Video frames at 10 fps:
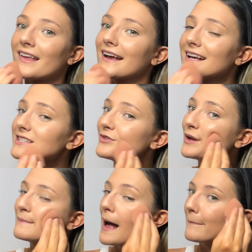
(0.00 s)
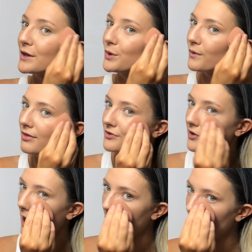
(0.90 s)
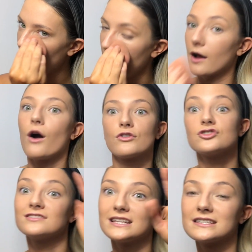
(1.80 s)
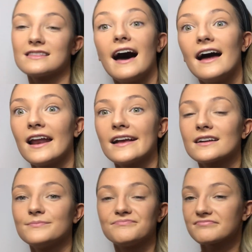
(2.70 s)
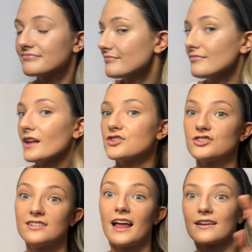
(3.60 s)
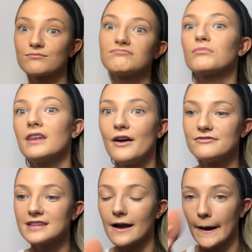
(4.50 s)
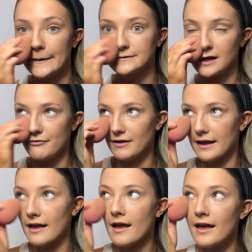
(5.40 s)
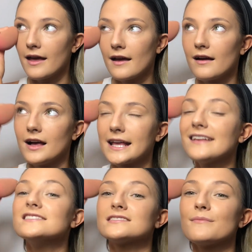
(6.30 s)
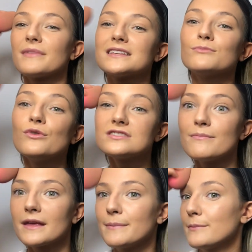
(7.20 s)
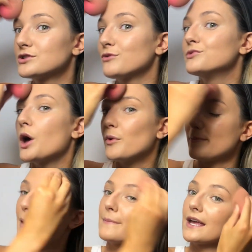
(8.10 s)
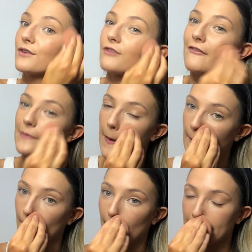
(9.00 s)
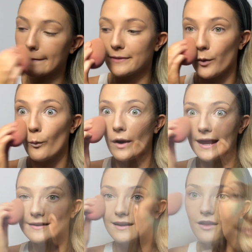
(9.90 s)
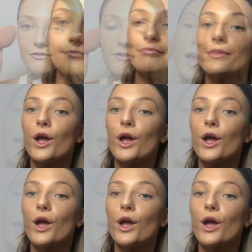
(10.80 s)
I guess if you met me, you wouldn't like think, oh, she's into that, like she like loves that kind of stuff. Like, I guess it's more something people don't know about me rather than something weird I love.